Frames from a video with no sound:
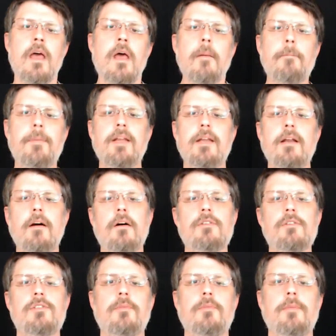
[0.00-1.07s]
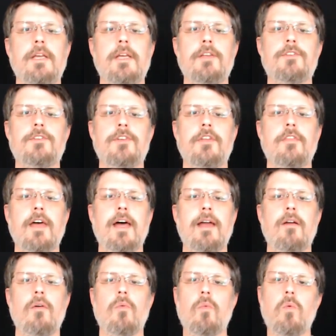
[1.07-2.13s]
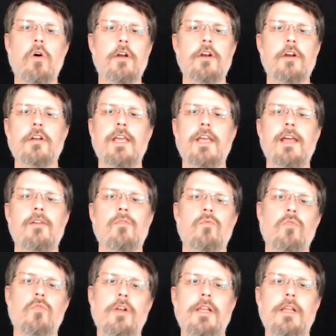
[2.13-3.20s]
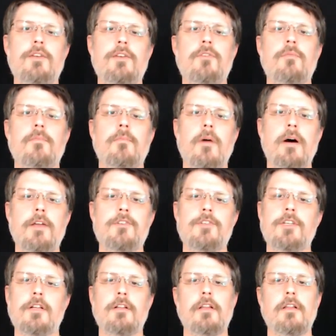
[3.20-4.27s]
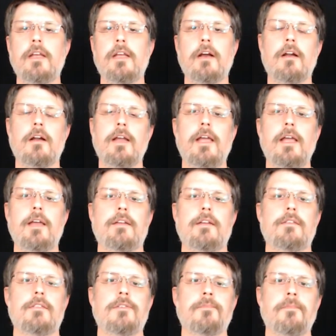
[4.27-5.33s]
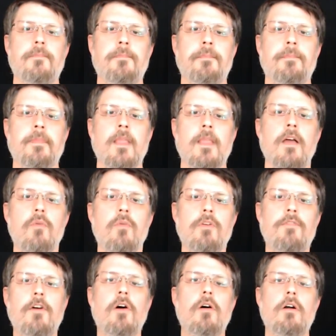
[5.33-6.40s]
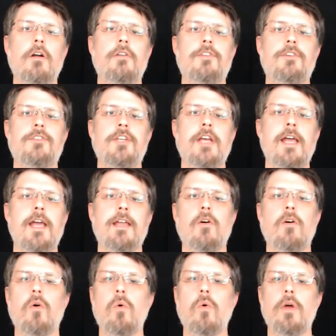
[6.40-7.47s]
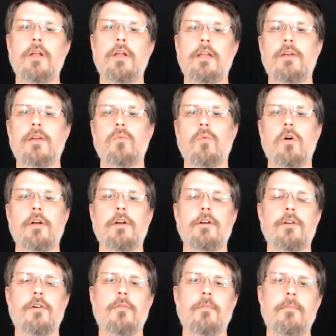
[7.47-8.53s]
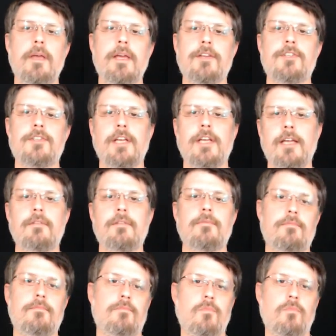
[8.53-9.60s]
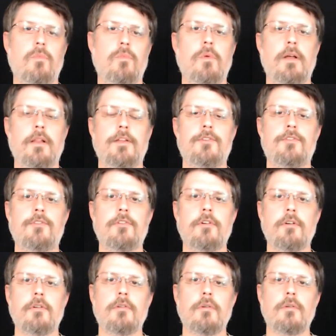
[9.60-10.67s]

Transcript: But it also means that water can't really do much to clean our hands. We've all heard the saying, oil and water don't mix, and well, it's true.